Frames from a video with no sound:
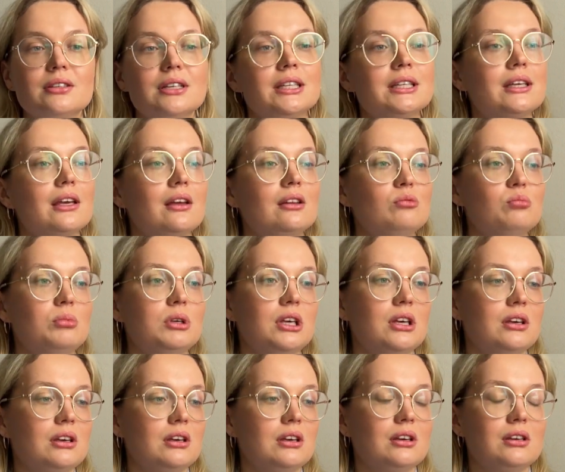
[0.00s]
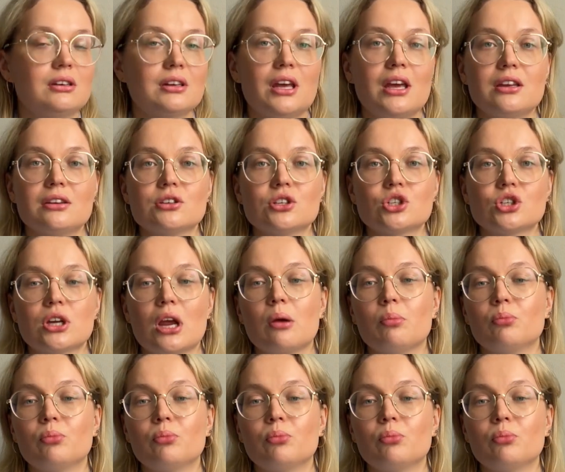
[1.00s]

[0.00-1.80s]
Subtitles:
It can be in any shape.